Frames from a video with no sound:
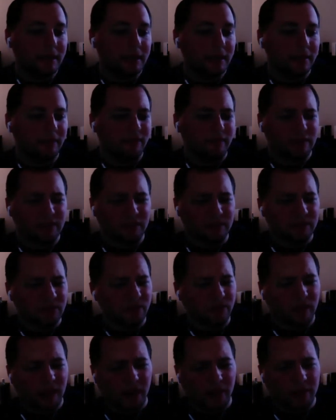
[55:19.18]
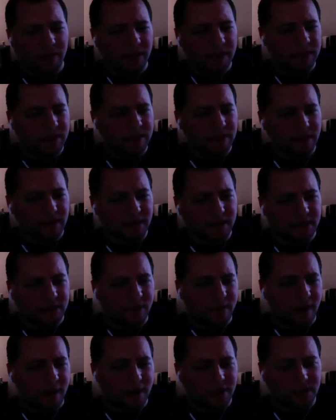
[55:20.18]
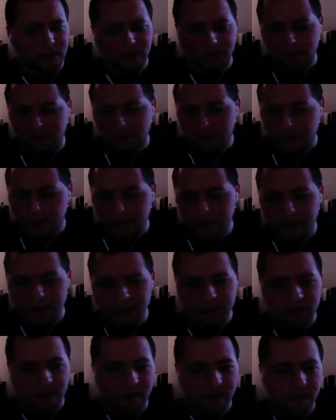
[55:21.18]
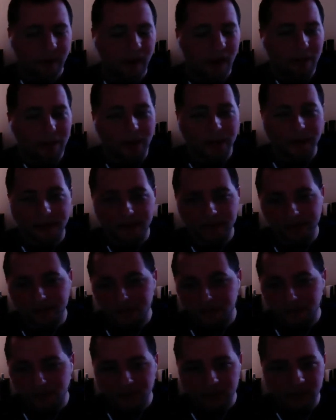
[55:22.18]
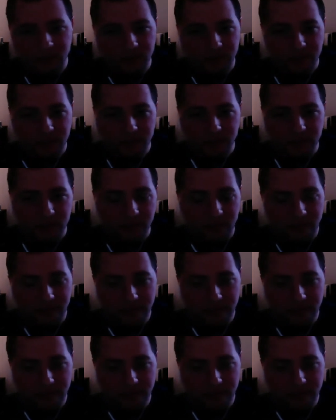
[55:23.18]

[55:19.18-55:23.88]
First, there was no cloud-based interaction, so a game that I started on my iPad didn't transition to my